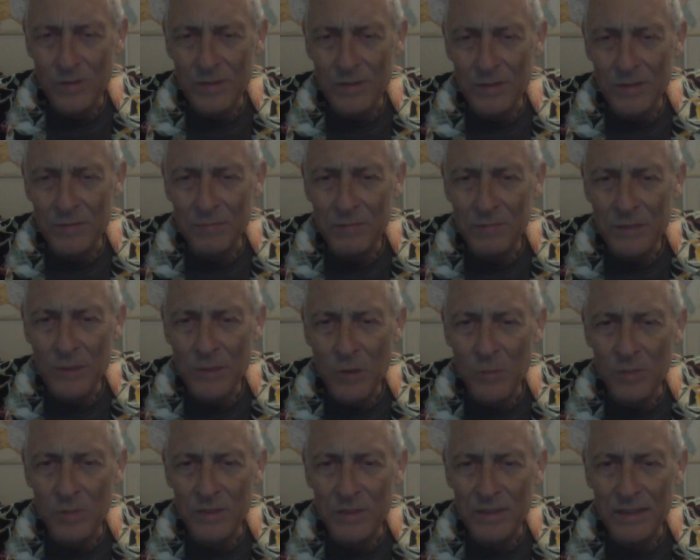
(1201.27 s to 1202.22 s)
that
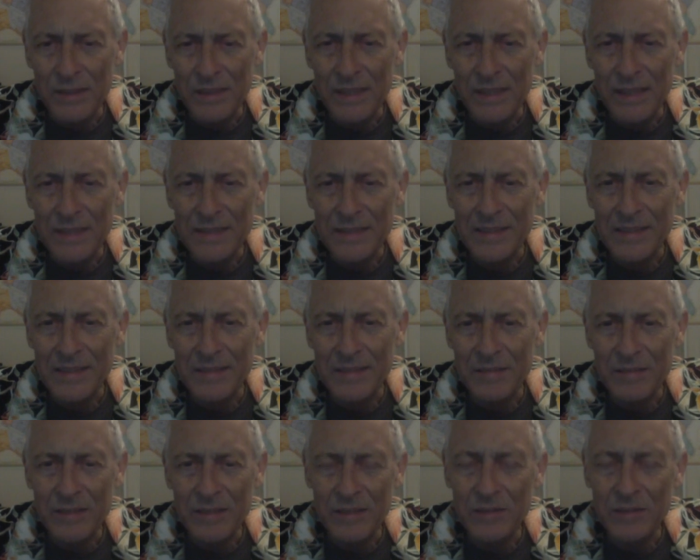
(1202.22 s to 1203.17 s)
reopened the case
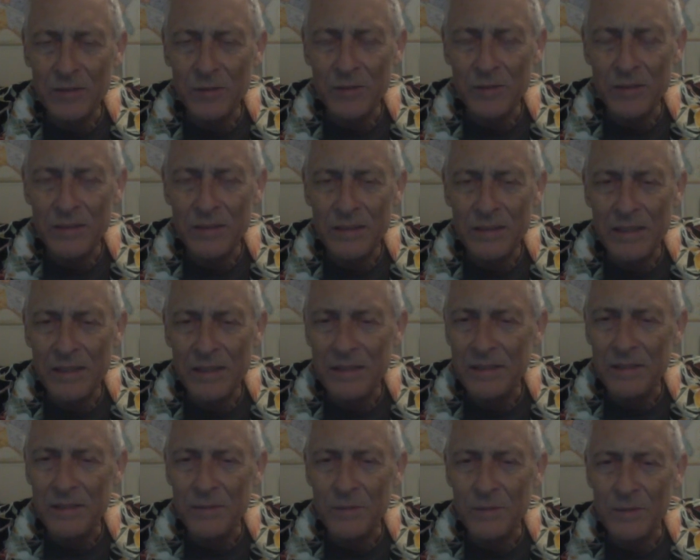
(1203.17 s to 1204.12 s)
and concluded
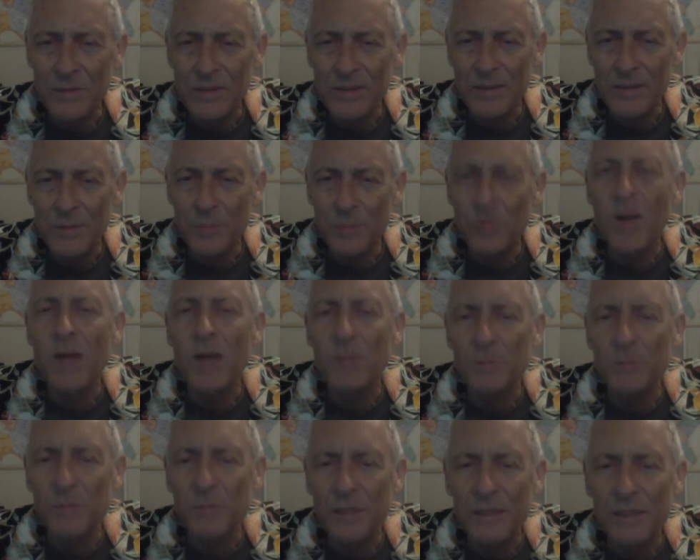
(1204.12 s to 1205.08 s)
Kennedy was
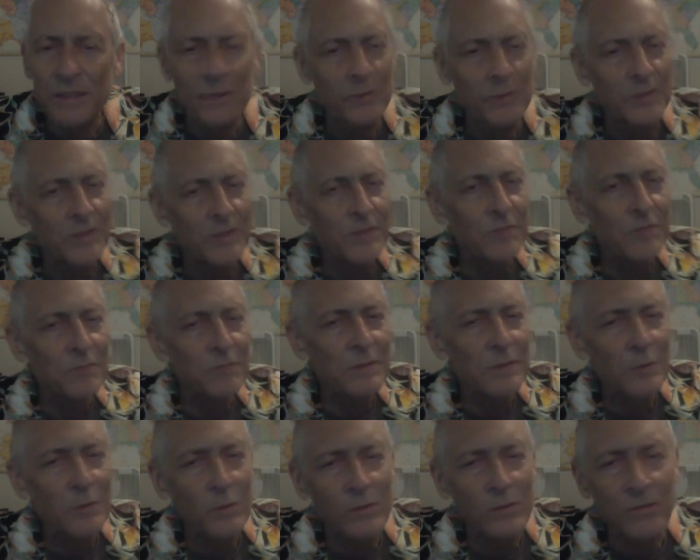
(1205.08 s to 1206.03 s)
probably killed as the
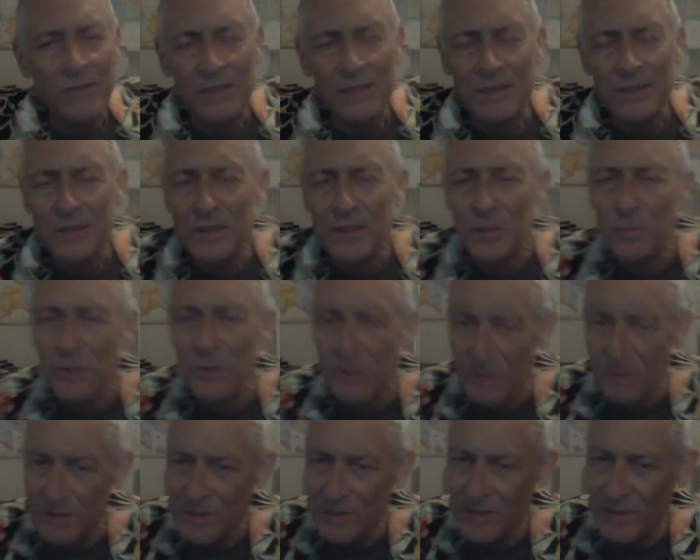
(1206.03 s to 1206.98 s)
result of a
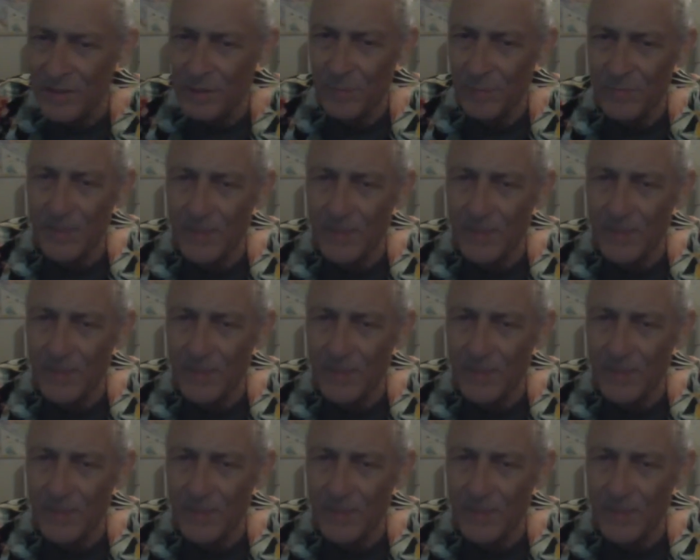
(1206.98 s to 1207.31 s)
conspiracy.